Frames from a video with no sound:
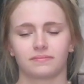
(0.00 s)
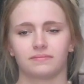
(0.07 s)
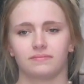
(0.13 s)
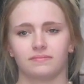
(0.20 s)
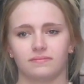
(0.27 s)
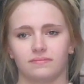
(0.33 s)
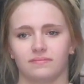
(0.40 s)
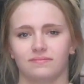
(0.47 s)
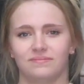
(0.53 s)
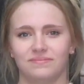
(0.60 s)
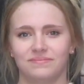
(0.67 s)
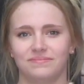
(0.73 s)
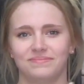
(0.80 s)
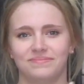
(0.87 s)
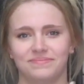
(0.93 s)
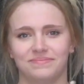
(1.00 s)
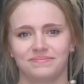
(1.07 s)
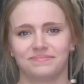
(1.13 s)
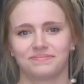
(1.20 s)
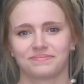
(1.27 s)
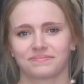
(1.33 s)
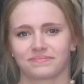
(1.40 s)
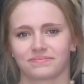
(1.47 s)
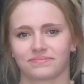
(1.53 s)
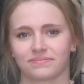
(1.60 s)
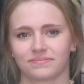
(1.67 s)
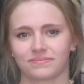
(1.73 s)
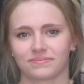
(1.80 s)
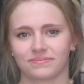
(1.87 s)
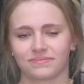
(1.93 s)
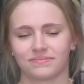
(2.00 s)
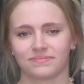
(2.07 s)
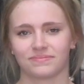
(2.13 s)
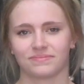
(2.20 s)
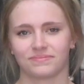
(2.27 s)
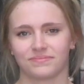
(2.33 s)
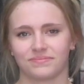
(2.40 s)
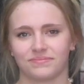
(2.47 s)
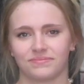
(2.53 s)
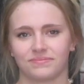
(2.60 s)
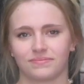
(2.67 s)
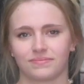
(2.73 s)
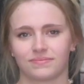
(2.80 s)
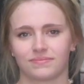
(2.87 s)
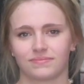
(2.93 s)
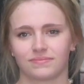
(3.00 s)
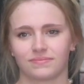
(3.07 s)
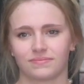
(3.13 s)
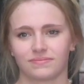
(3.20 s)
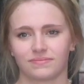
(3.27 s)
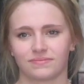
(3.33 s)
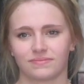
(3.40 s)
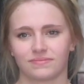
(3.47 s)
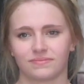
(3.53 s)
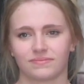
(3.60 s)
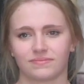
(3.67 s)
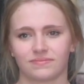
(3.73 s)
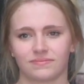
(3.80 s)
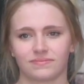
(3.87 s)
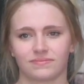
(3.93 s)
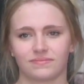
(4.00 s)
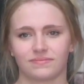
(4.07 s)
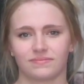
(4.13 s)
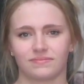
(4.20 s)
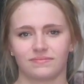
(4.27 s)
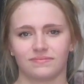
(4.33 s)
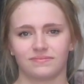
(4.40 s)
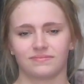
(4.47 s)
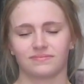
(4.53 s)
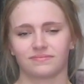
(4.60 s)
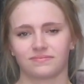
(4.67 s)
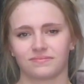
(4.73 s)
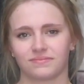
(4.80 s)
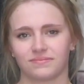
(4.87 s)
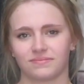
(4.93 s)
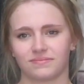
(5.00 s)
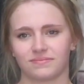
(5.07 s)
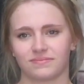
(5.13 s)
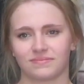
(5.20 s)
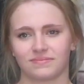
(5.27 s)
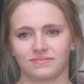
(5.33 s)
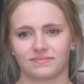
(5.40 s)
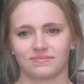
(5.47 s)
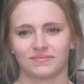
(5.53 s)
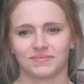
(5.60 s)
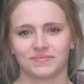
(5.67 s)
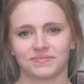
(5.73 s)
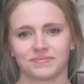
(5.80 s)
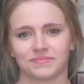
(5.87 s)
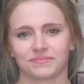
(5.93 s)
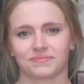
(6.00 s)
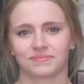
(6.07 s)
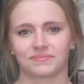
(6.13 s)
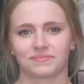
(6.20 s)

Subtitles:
This person isn't speaking.